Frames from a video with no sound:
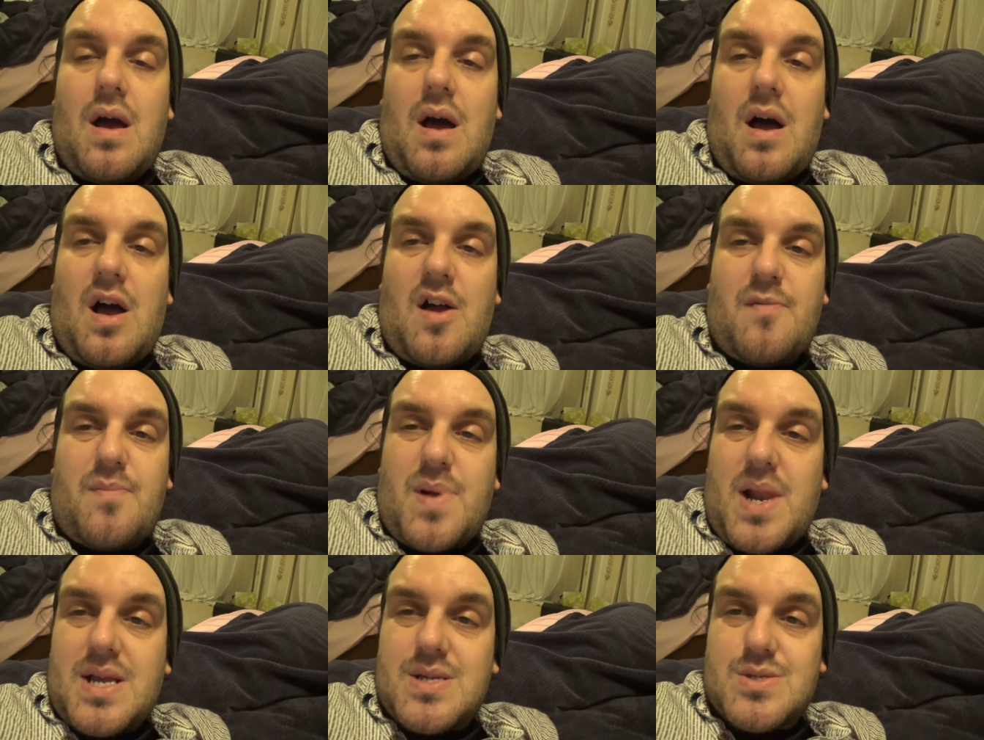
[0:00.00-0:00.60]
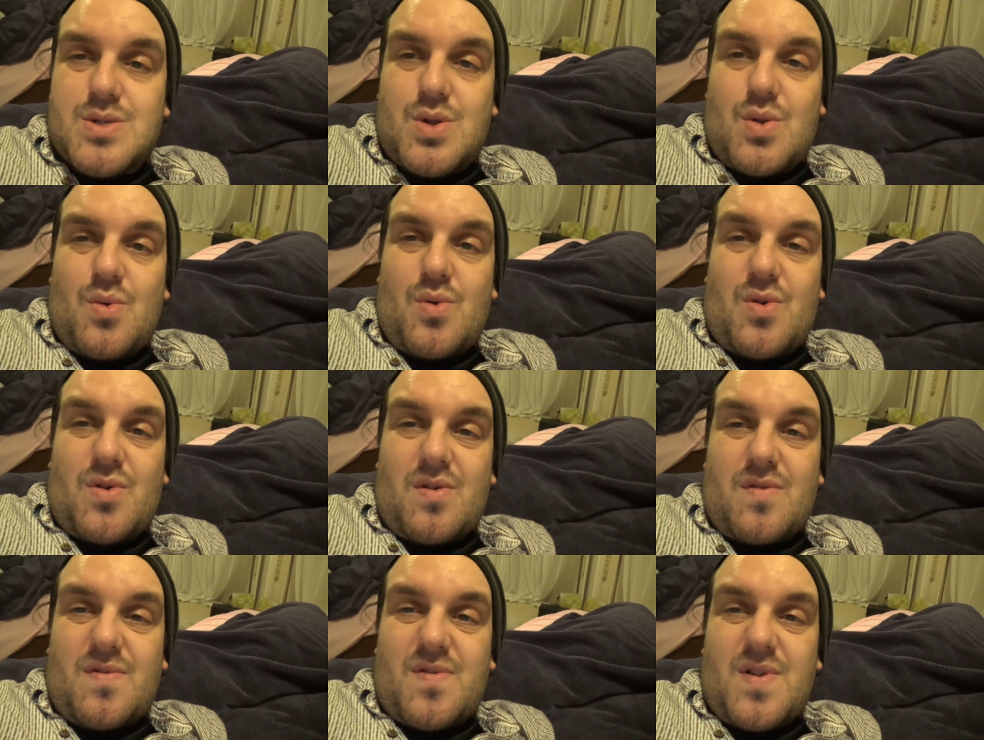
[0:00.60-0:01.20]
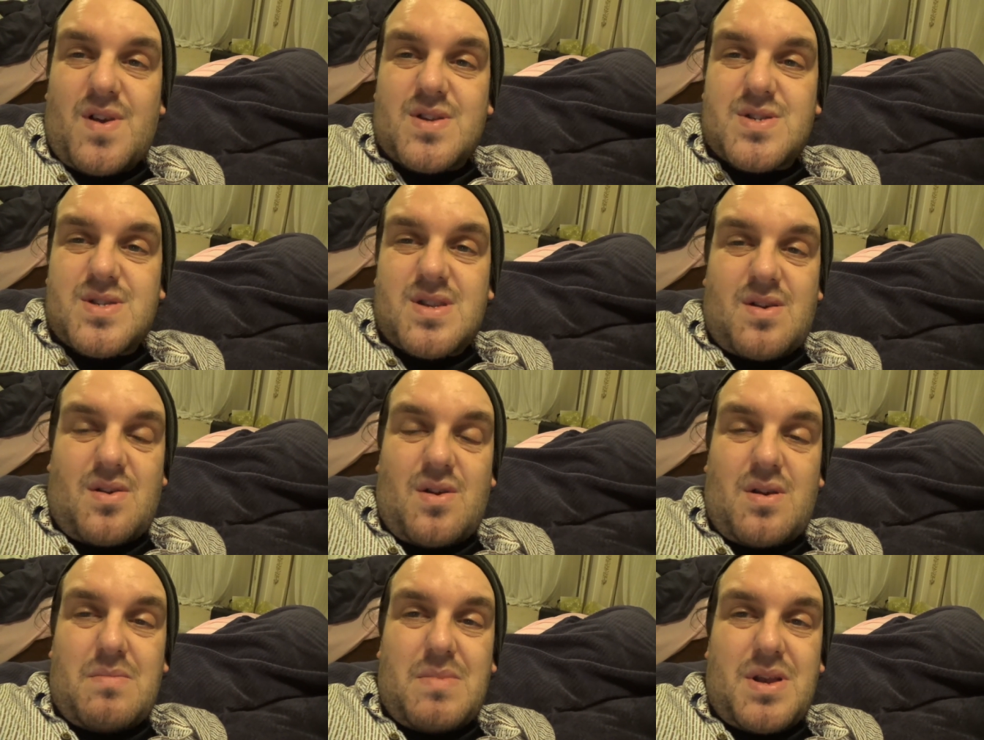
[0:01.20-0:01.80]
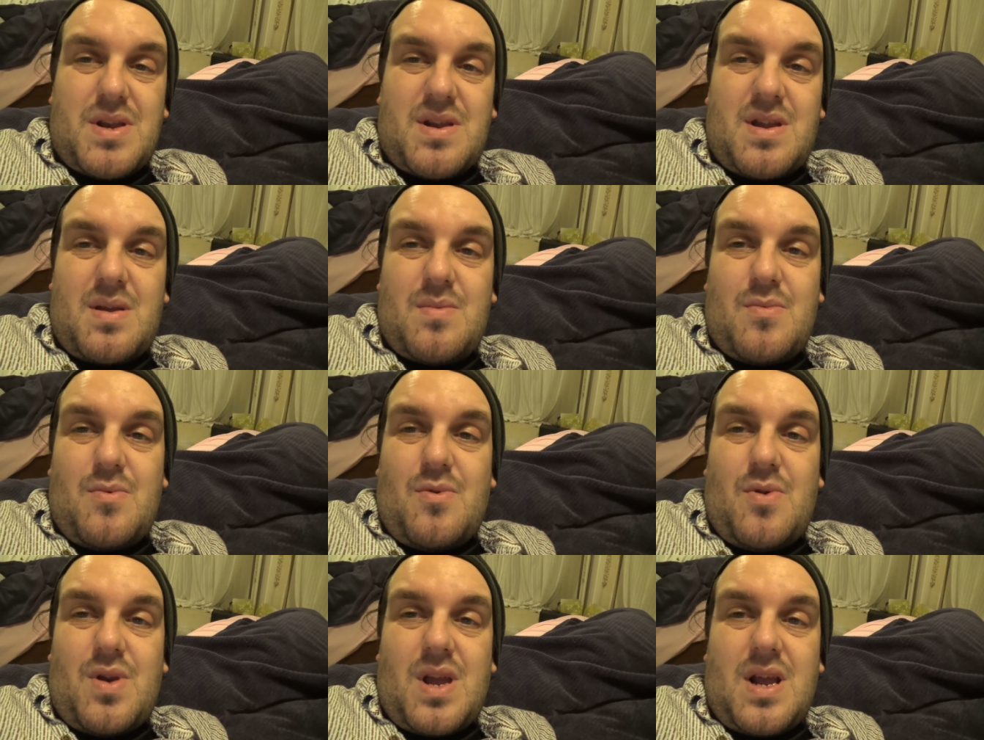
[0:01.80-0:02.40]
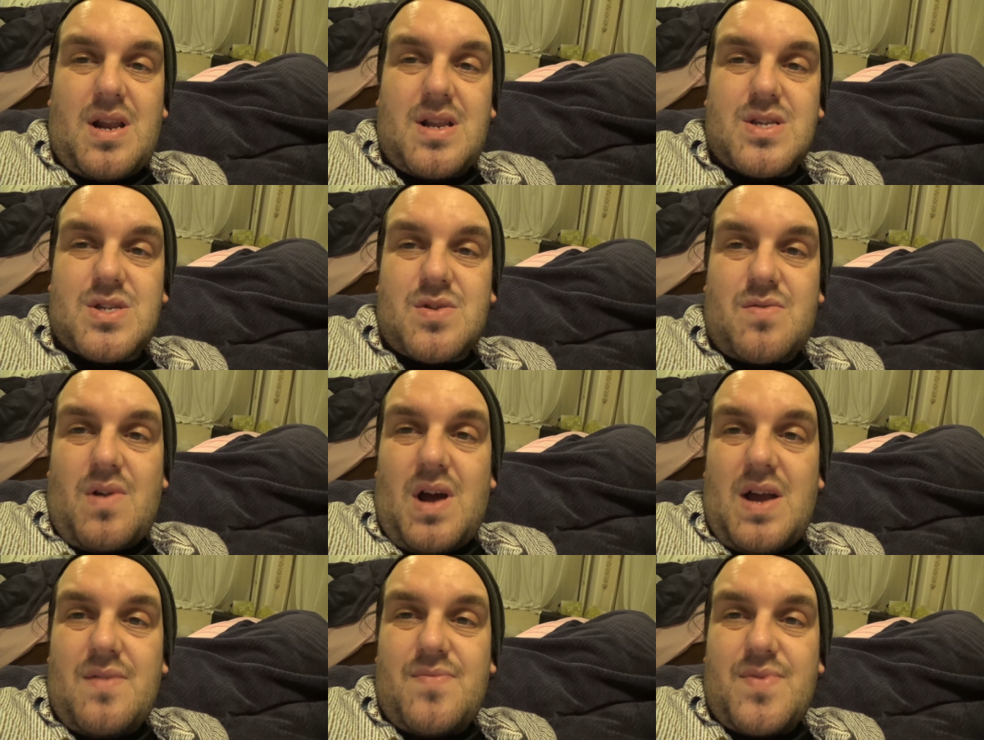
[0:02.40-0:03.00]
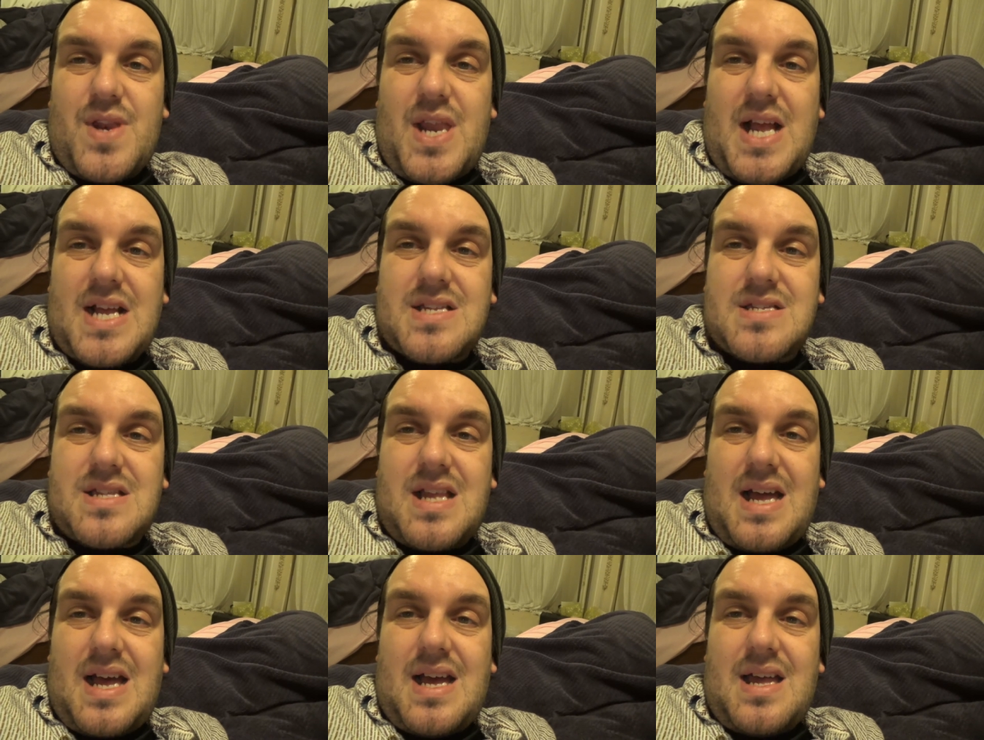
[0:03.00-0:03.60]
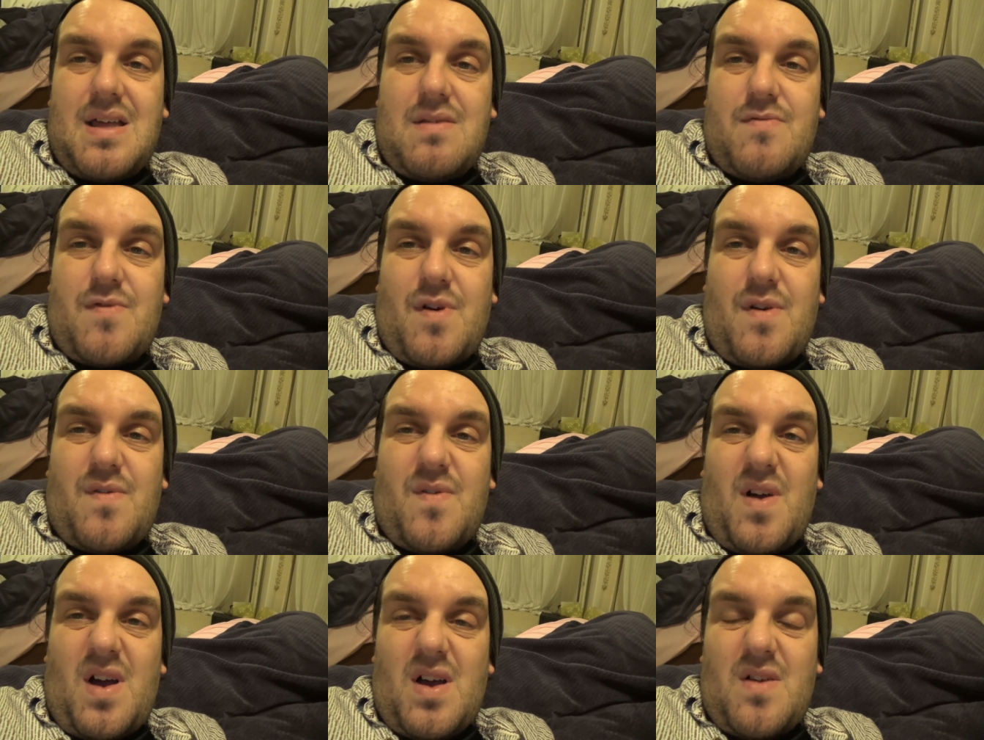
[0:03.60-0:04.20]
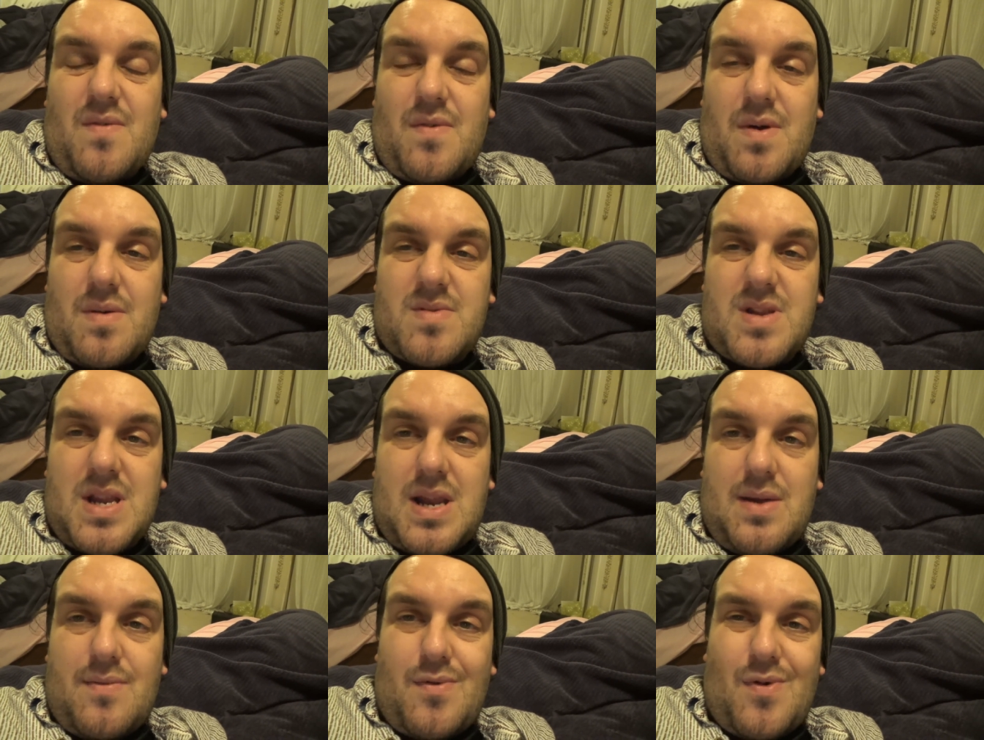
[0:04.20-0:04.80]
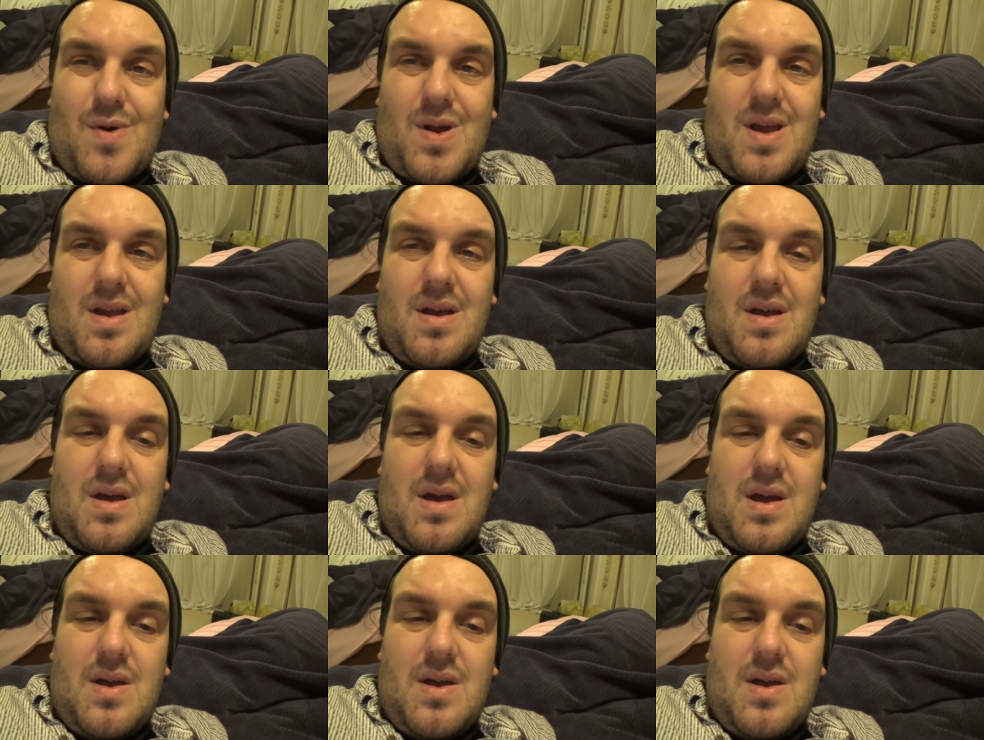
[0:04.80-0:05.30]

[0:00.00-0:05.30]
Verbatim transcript: I've placed an order at first thing on a Monday morning, and it's arrived the next day for a fiver delivery.